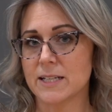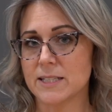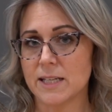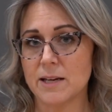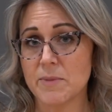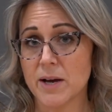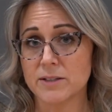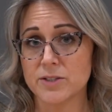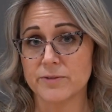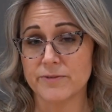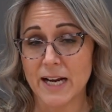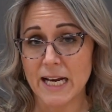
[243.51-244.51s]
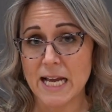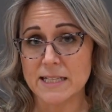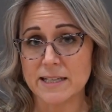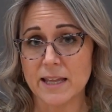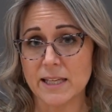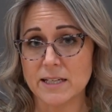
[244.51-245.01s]
us an email to
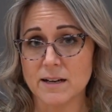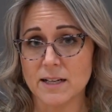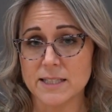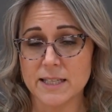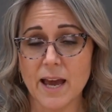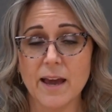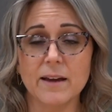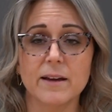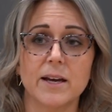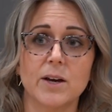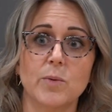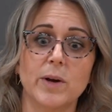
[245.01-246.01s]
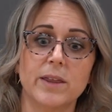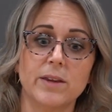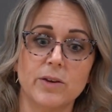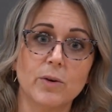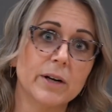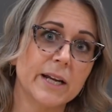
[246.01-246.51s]
finance@the.ca with
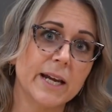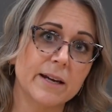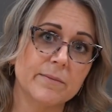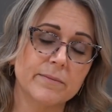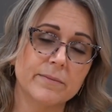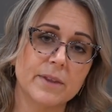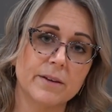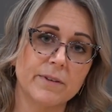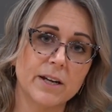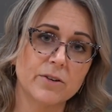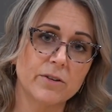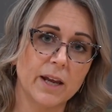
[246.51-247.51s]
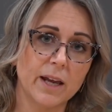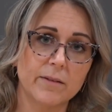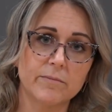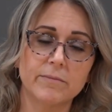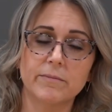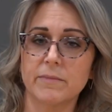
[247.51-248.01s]
your name, the vendor
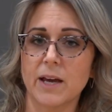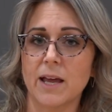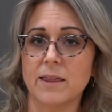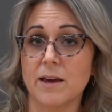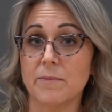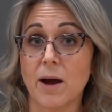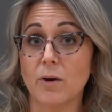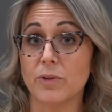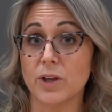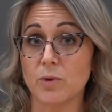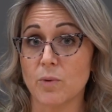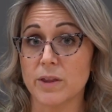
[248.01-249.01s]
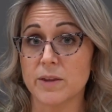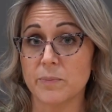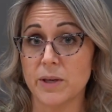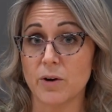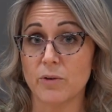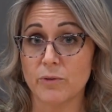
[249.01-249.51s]
name, and the amount that you want the
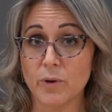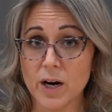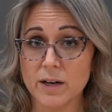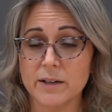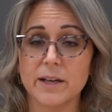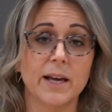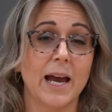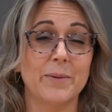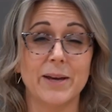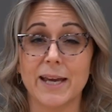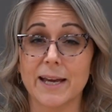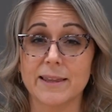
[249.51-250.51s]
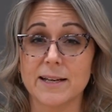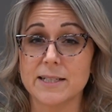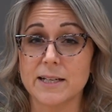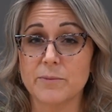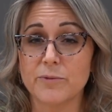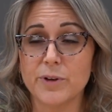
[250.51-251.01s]
PO for, and we can get that
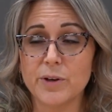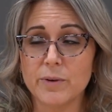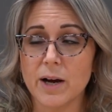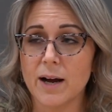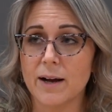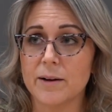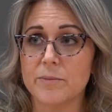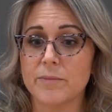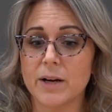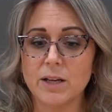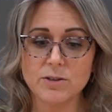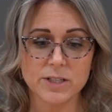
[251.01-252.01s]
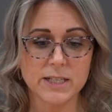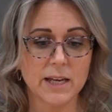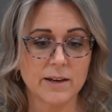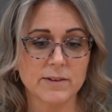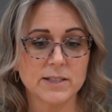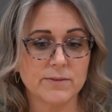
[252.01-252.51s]
done up for you. I usually say
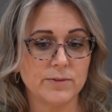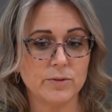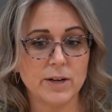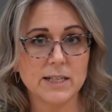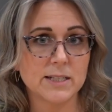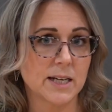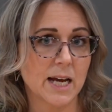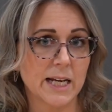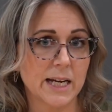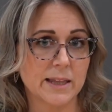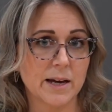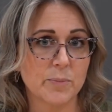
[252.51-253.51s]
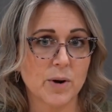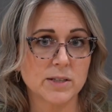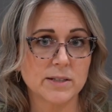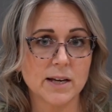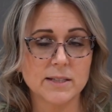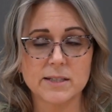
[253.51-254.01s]
give us a few days to kind of get that
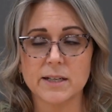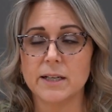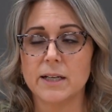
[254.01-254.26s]
processed,